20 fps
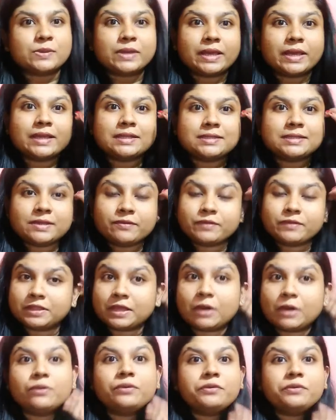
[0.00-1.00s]
We can say
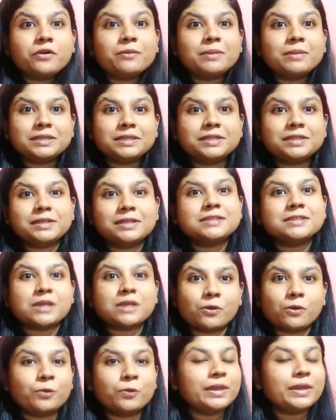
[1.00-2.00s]
without raw materials,
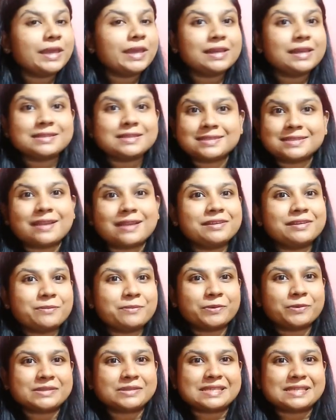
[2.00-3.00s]
how we can start the
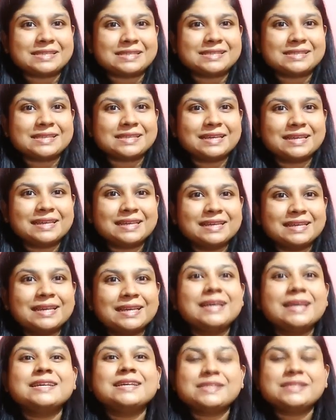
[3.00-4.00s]
process.
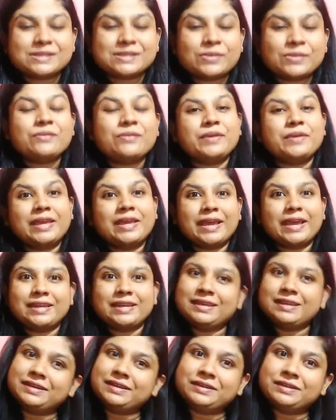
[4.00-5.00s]
So we
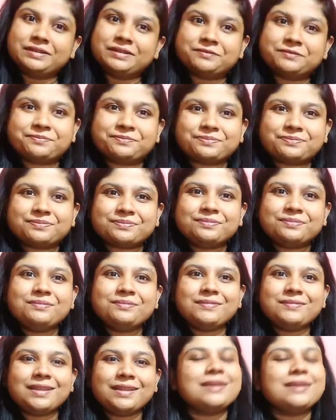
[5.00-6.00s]
can
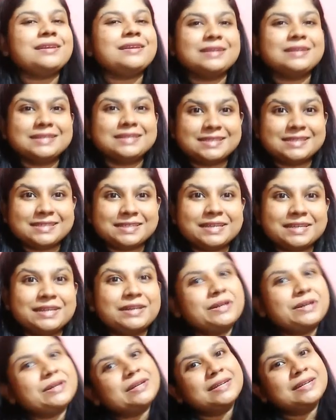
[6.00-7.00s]

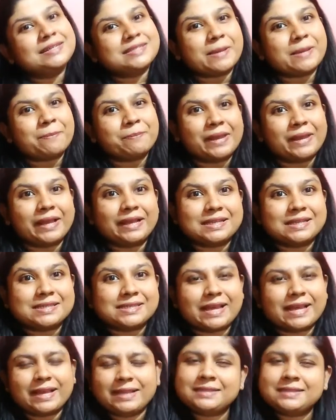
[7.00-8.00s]
consider
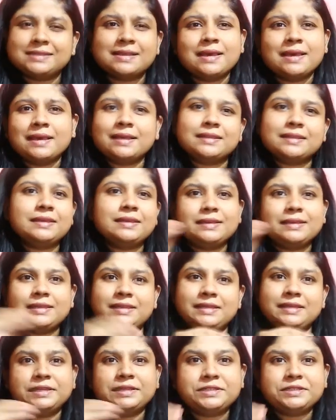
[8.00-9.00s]
suppliers as the
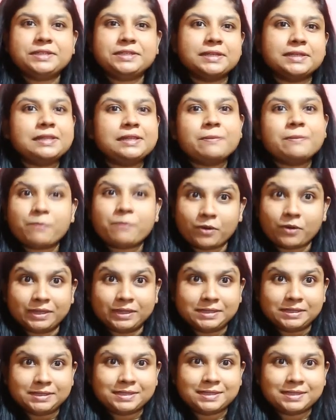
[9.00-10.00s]
initial
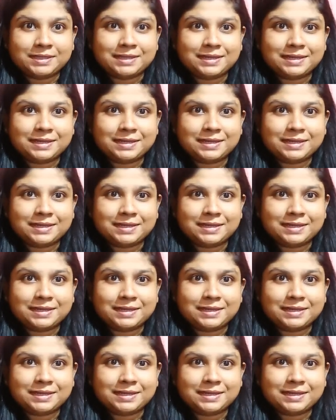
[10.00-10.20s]
point.